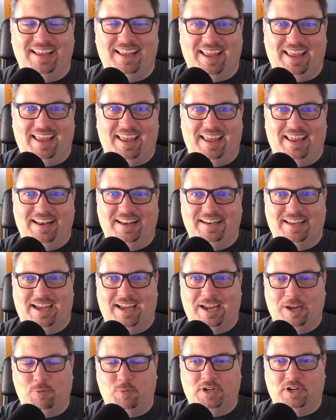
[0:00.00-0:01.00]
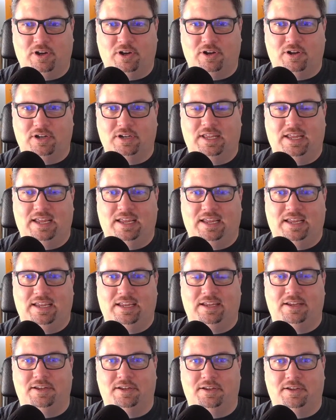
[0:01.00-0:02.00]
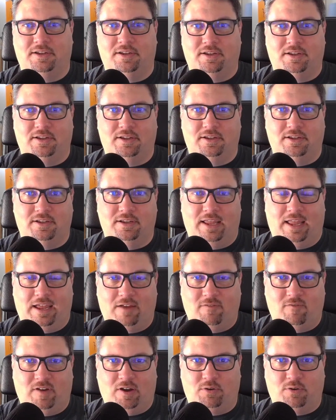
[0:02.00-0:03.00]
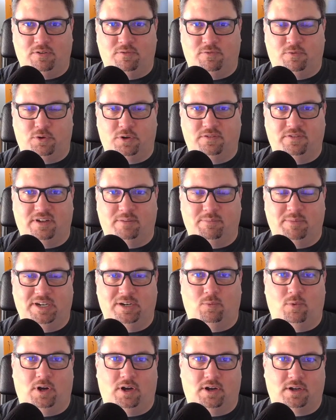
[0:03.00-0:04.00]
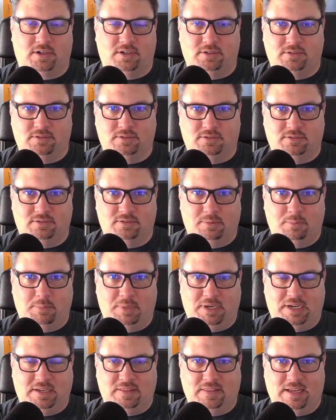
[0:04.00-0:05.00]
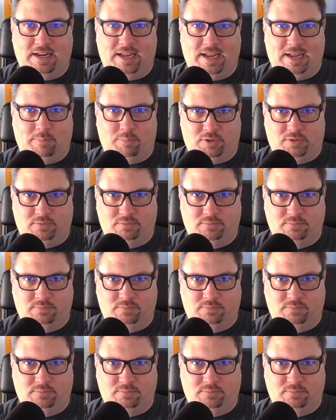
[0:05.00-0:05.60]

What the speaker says: and I went on a half-hour to 45-minute walk, me and that apple.